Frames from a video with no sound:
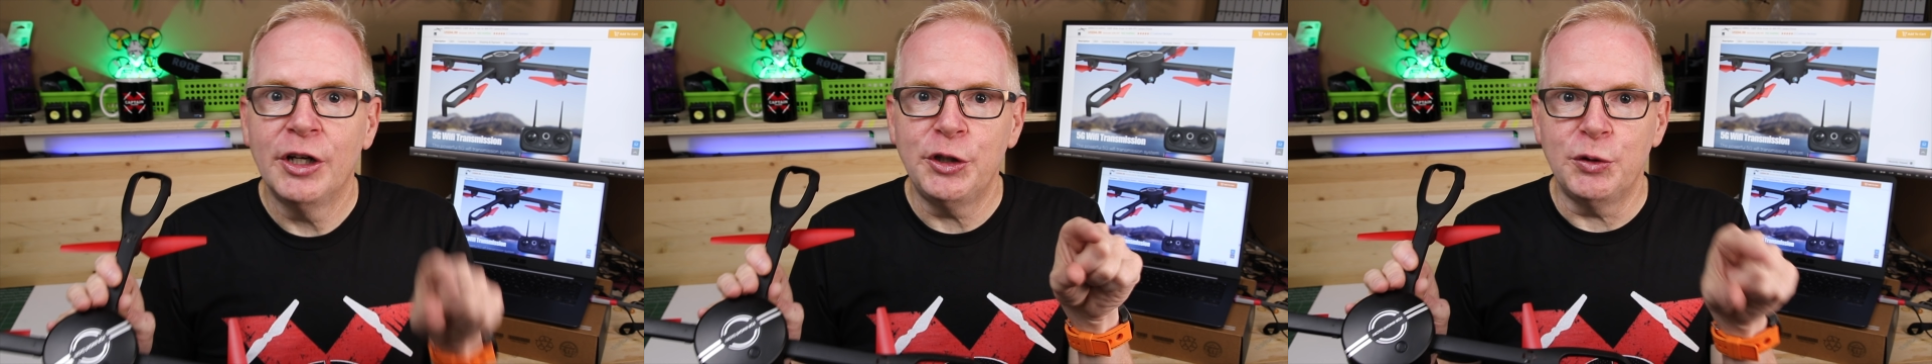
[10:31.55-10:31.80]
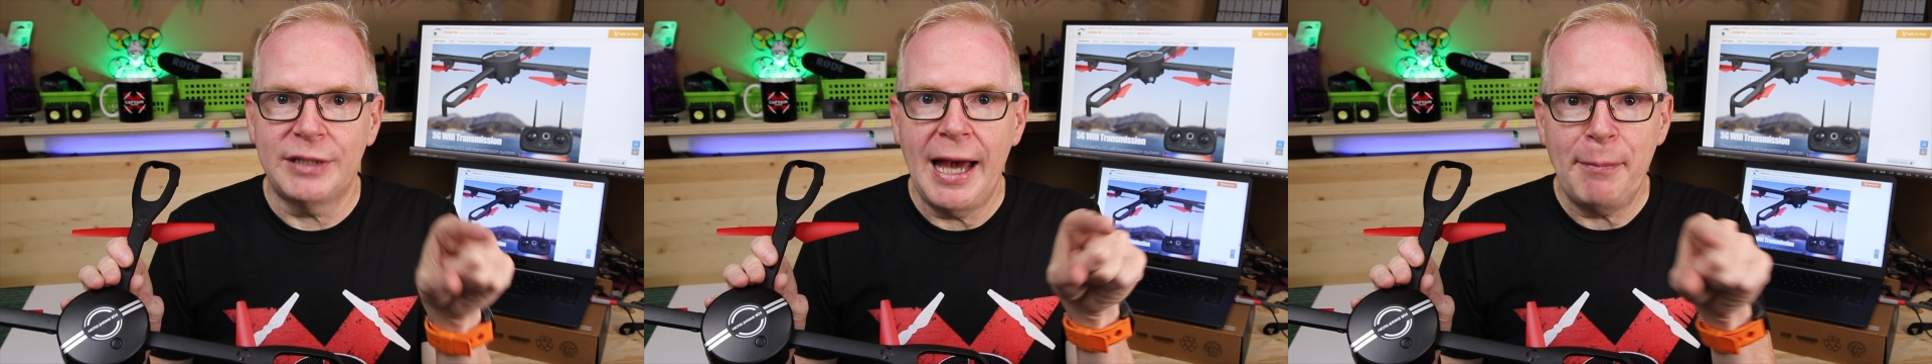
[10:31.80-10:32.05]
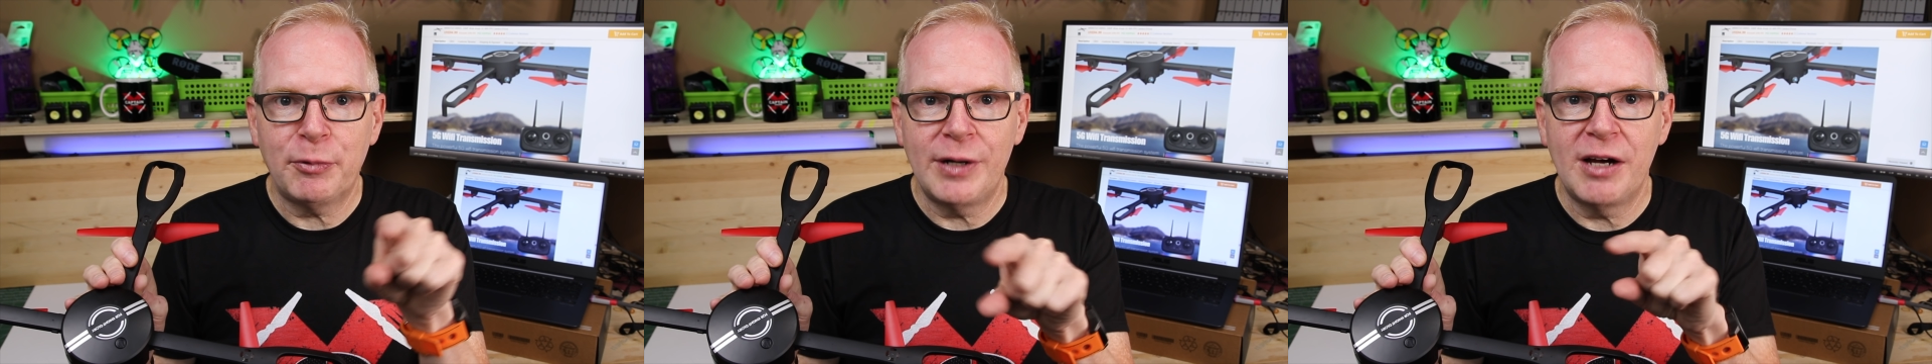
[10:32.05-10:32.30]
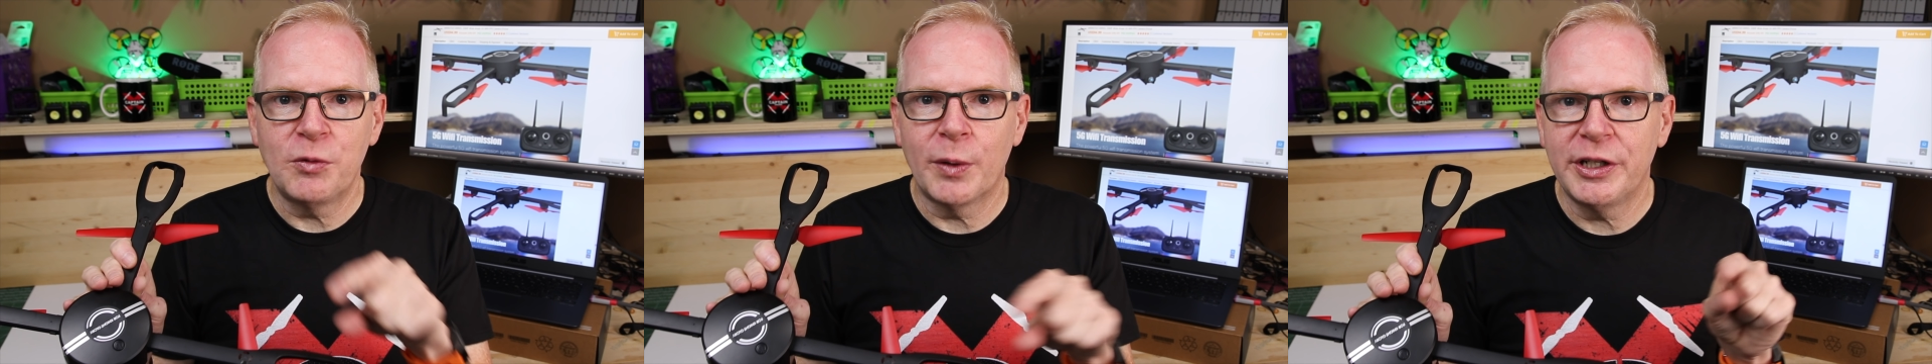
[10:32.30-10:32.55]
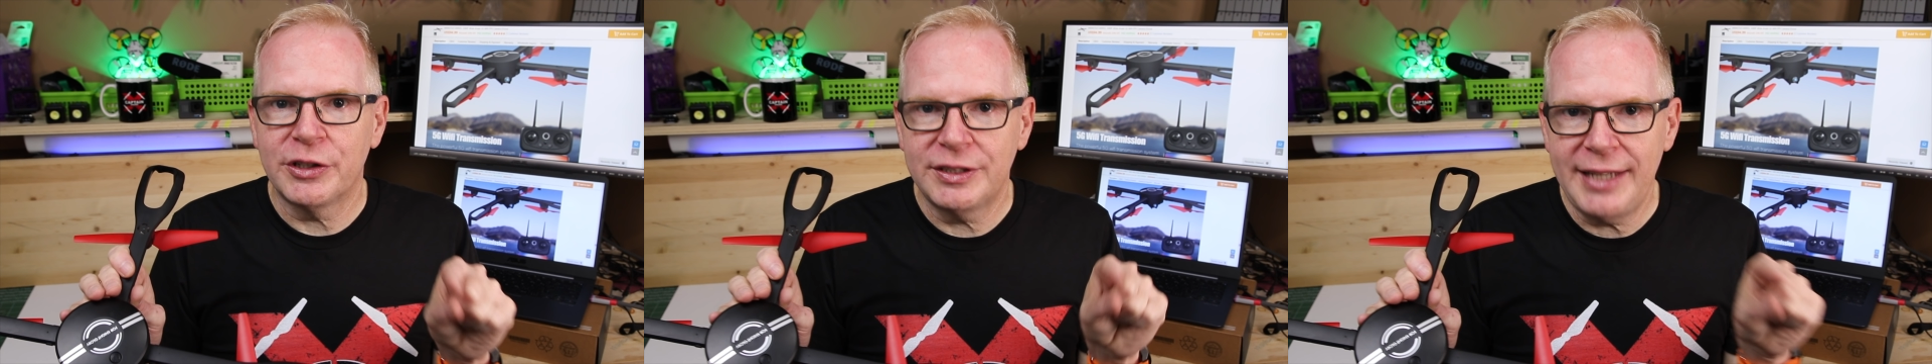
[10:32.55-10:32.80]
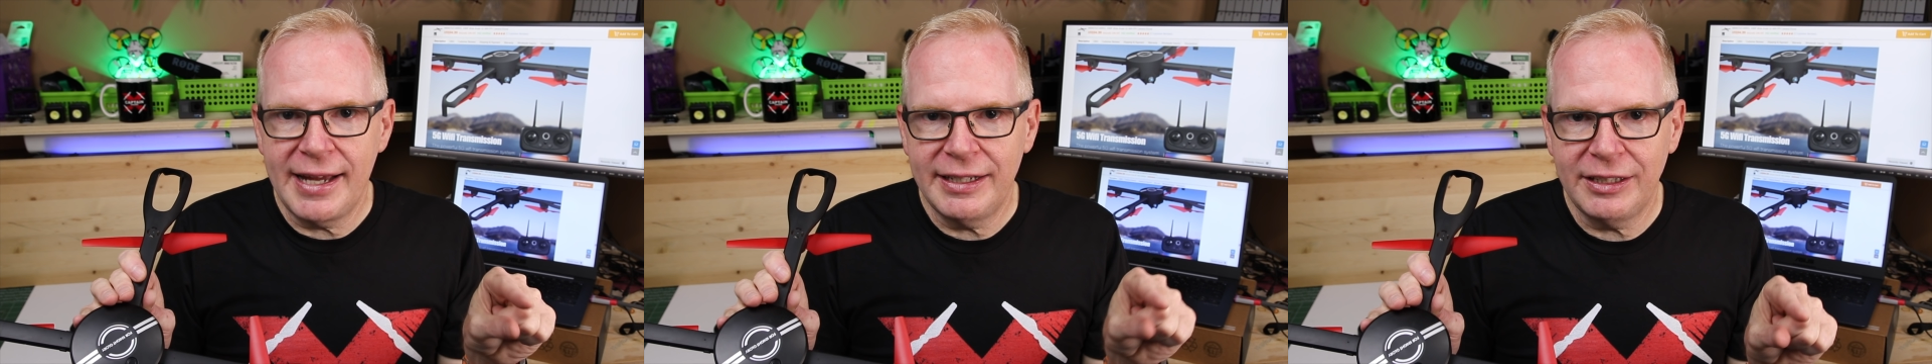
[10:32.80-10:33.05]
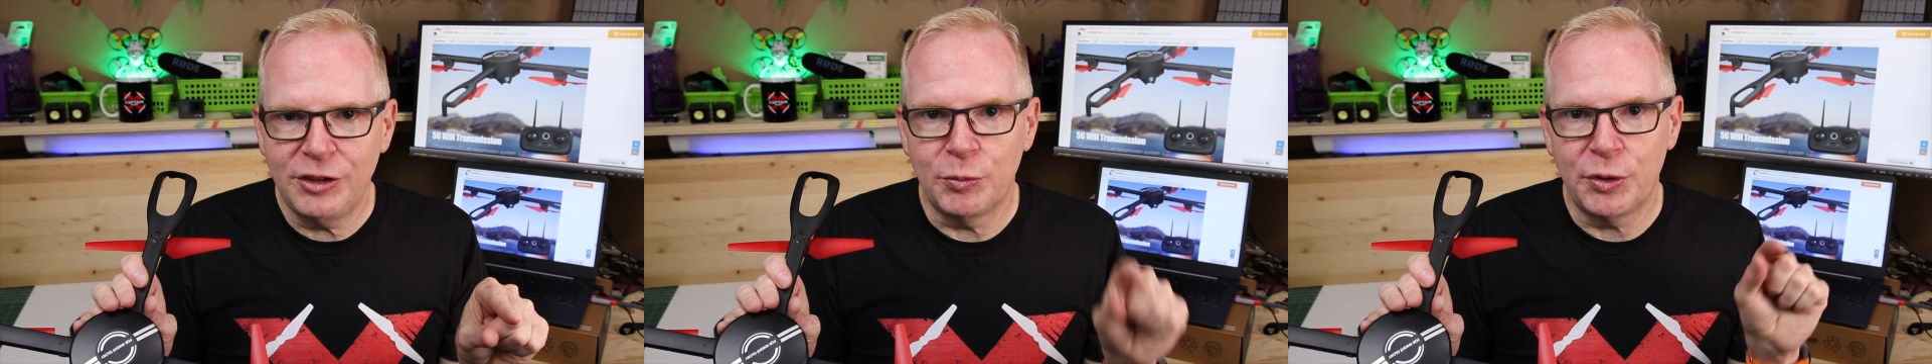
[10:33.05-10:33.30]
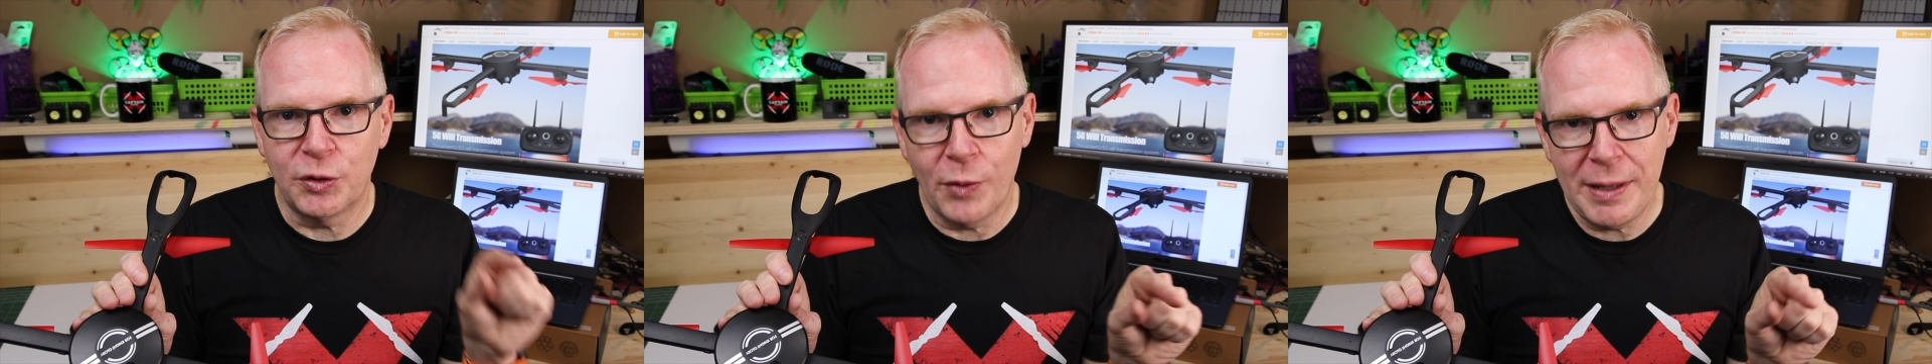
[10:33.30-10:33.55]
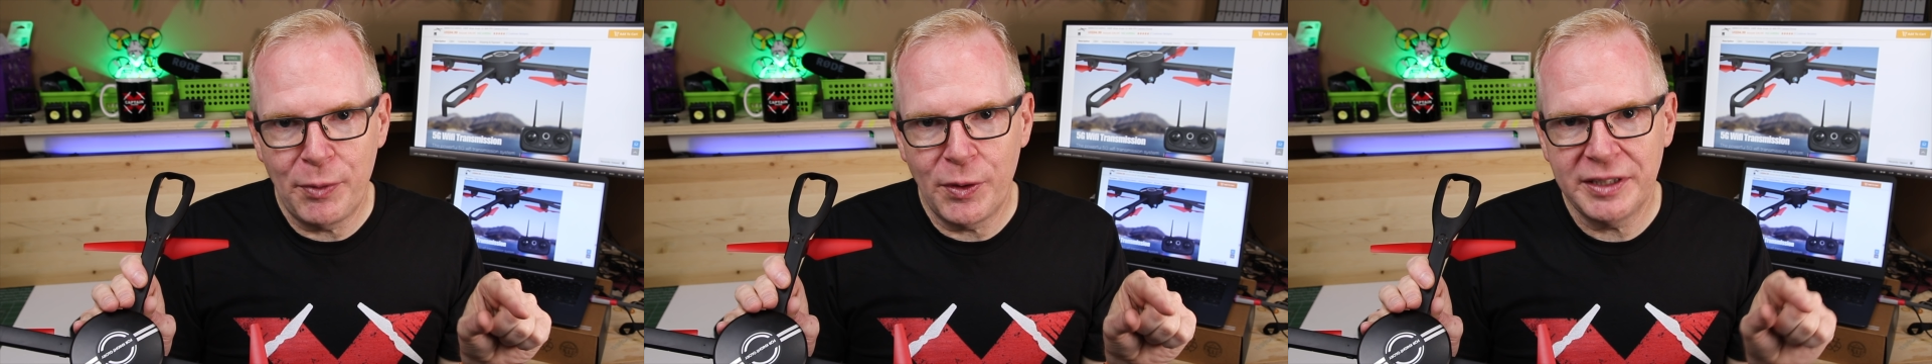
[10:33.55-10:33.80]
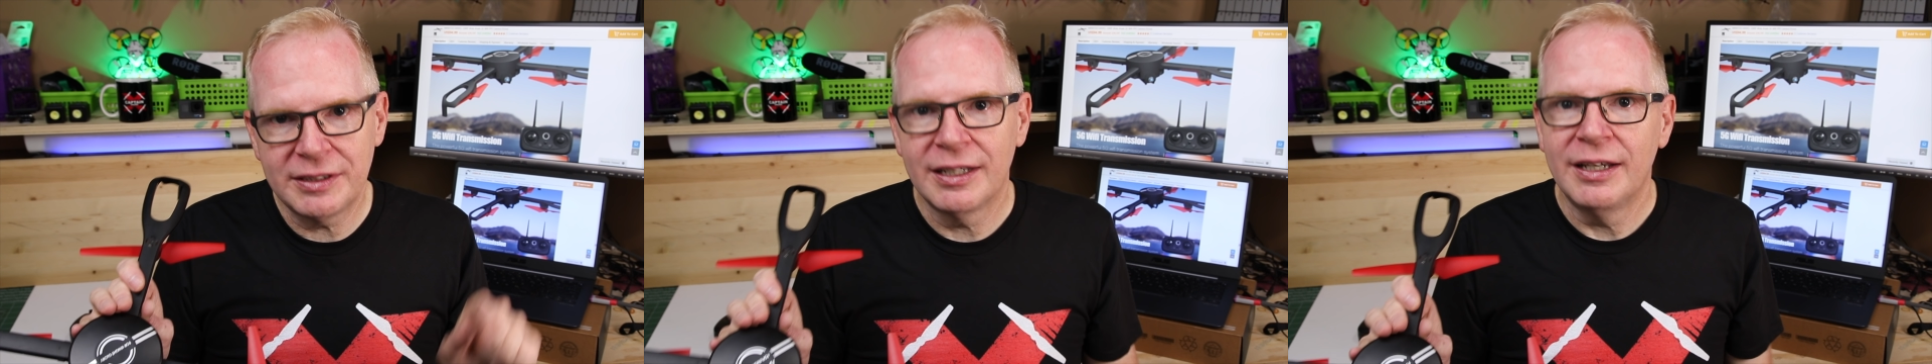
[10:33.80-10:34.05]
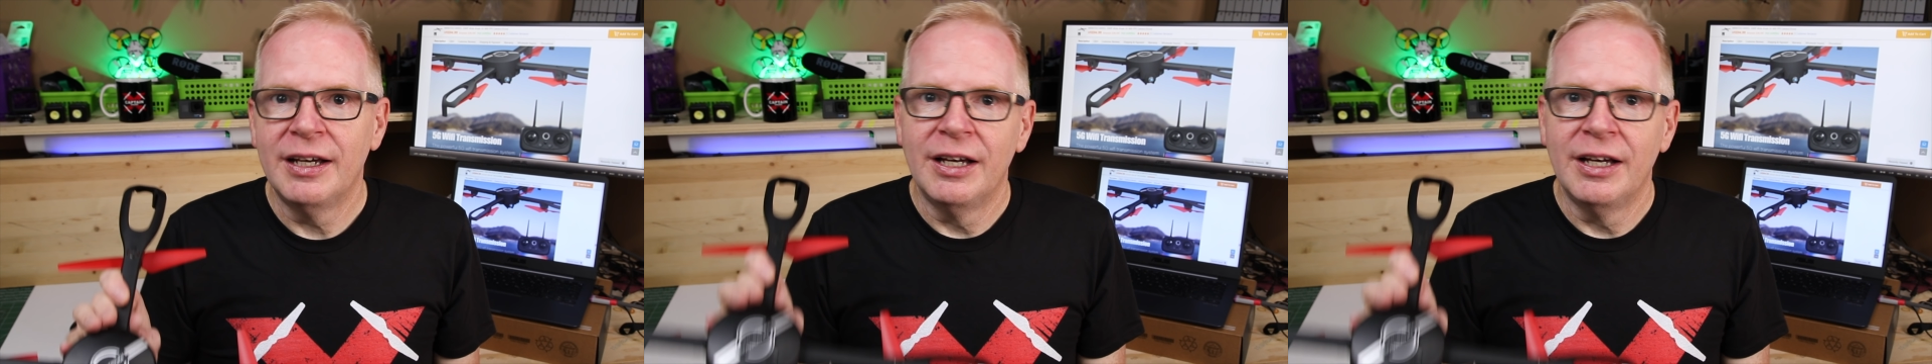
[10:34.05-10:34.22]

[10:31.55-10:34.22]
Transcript: You tap around where you're standing, you put waypoints.